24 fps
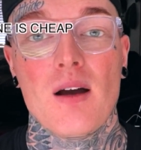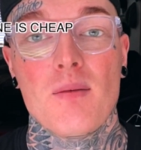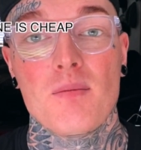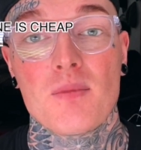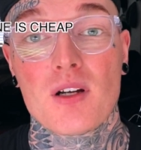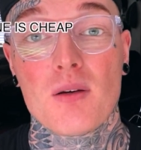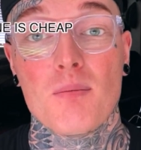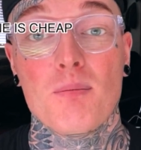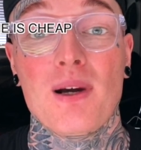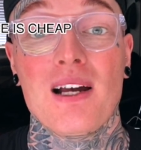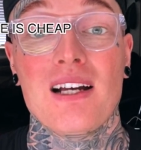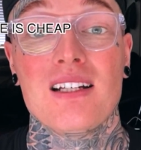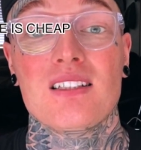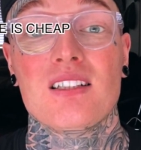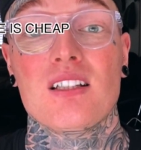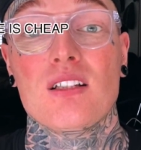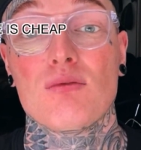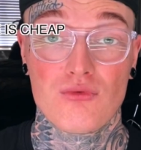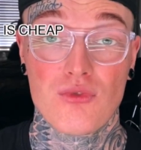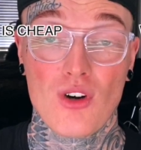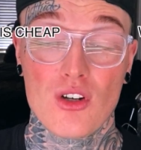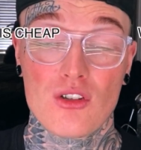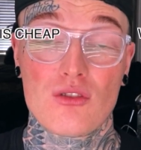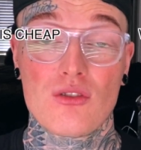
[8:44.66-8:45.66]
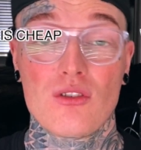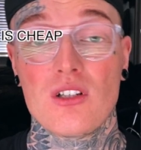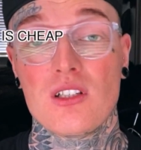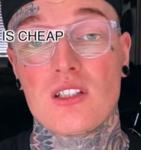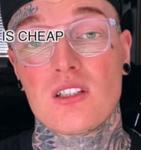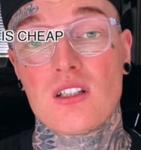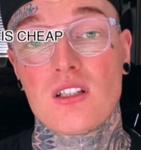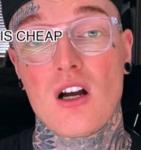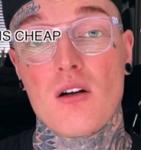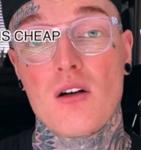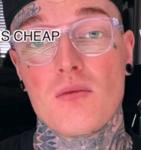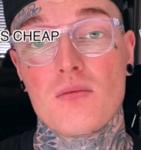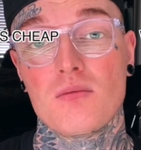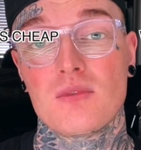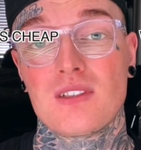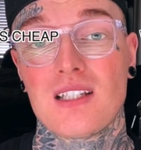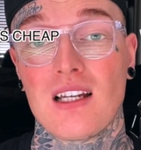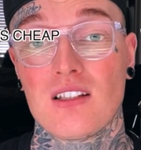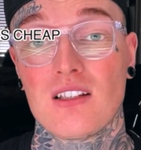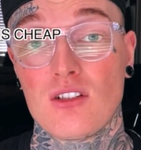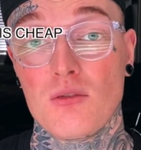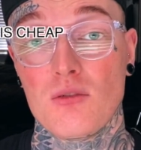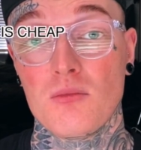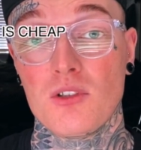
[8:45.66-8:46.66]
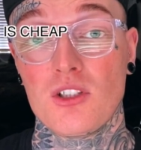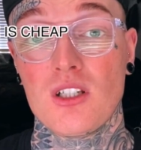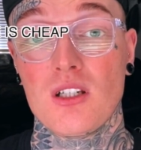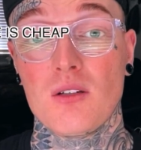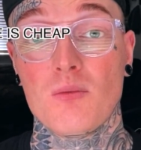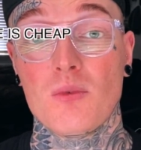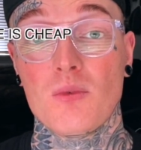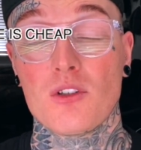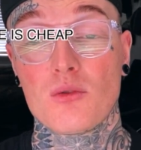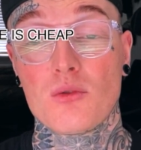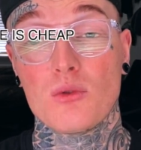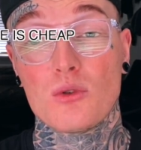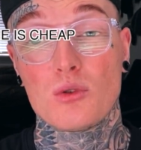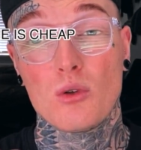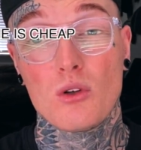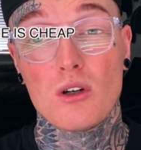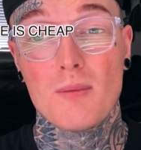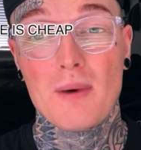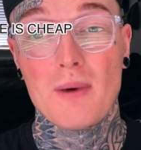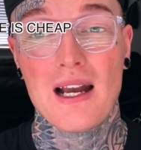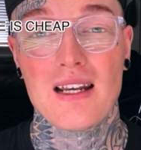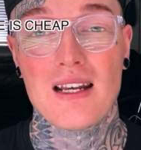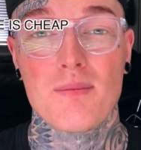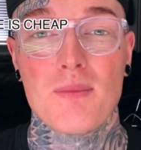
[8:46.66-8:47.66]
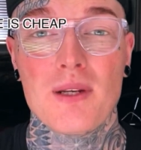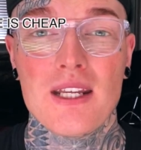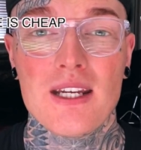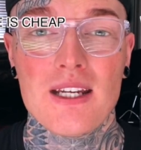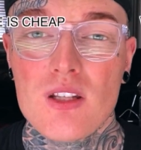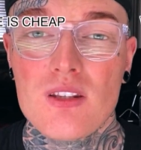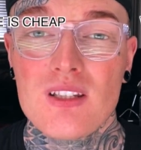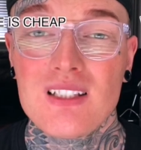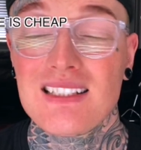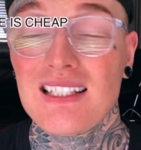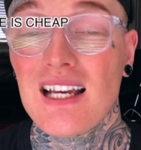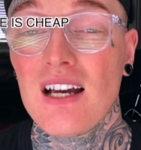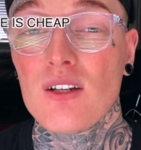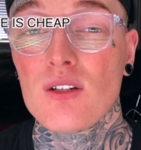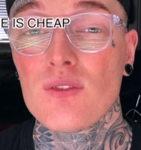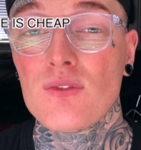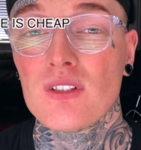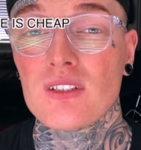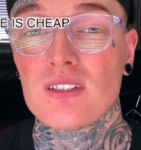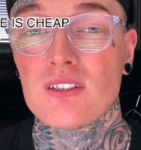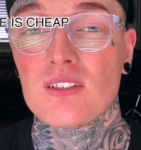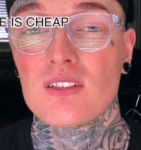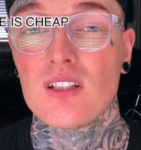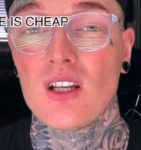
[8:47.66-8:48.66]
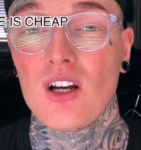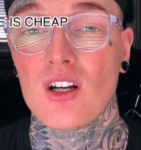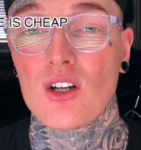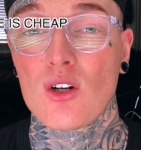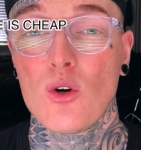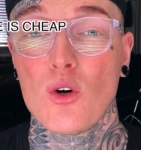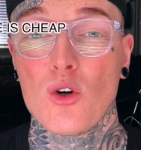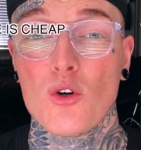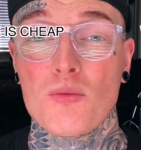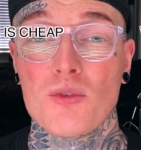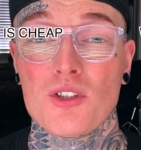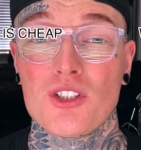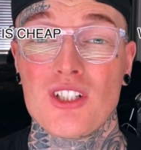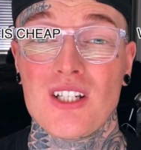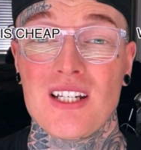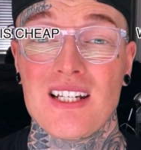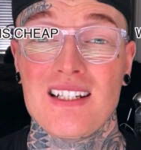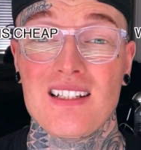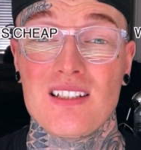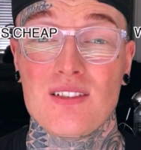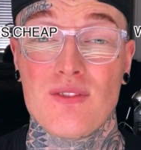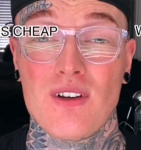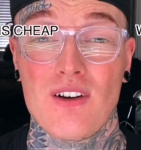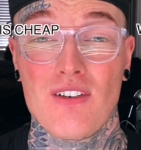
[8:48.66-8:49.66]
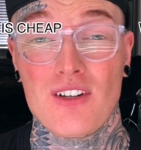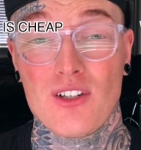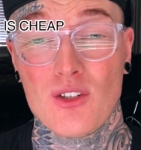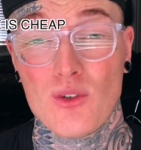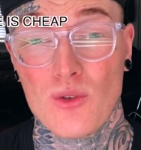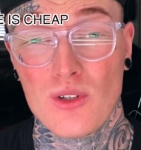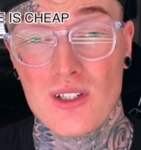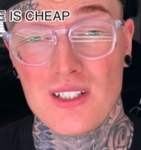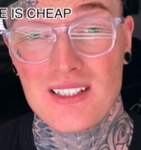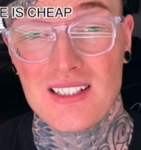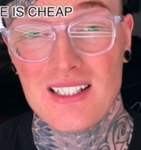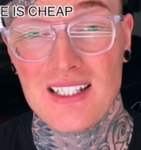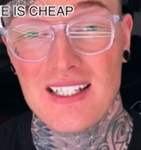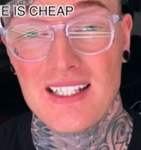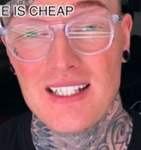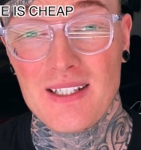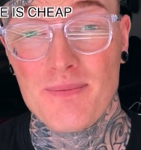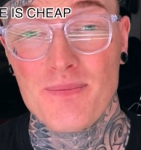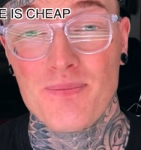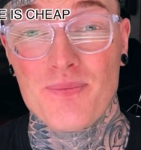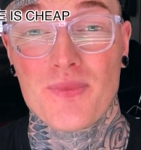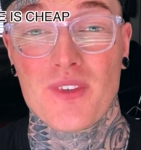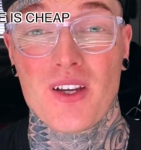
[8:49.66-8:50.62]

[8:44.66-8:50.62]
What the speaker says: compared to the rotary style tattoo machine, which we'll talk about in a minute. The sound of a coil machine is very noisy.